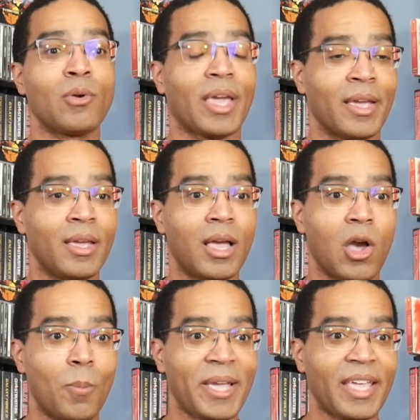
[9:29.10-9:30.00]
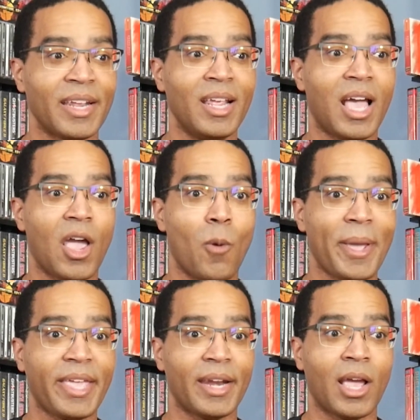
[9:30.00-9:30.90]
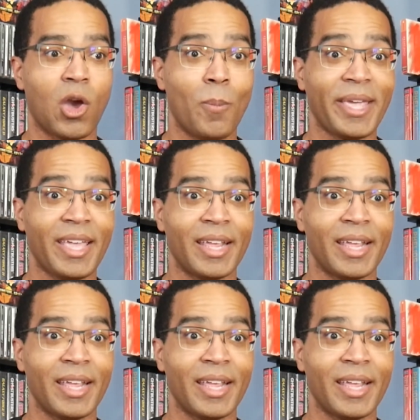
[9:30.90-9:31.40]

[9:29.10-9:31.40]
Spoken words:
okay, I hope I get it. I hope I get it. I hope I get